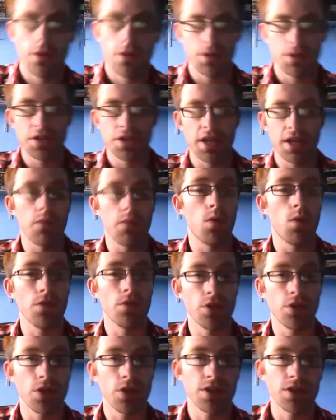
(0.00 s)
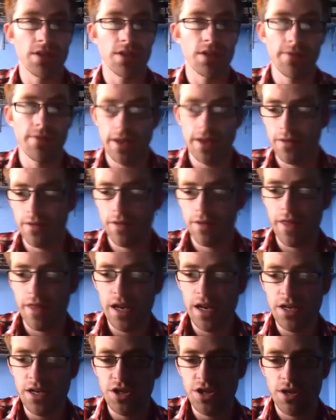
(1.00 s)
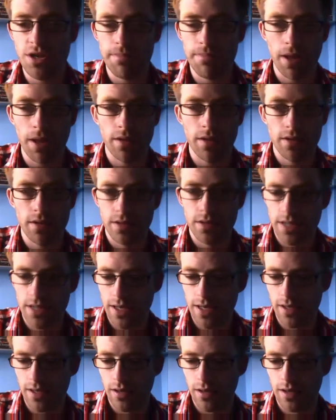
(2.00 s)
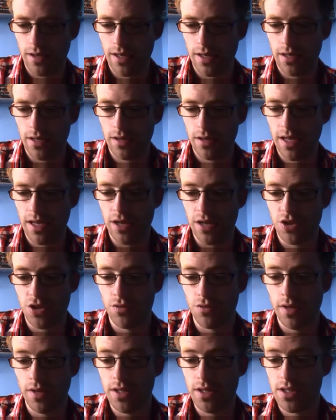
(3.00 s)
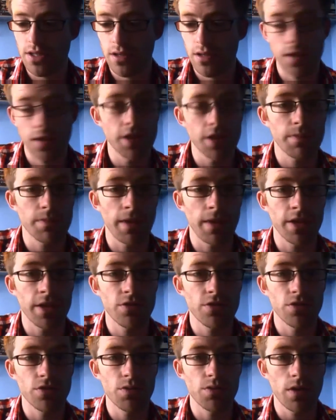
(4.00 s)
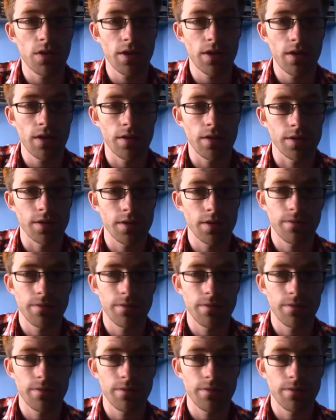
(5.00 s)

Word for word: which is a one cost event for the leadership deck, and it, the action reads, each player draws one card.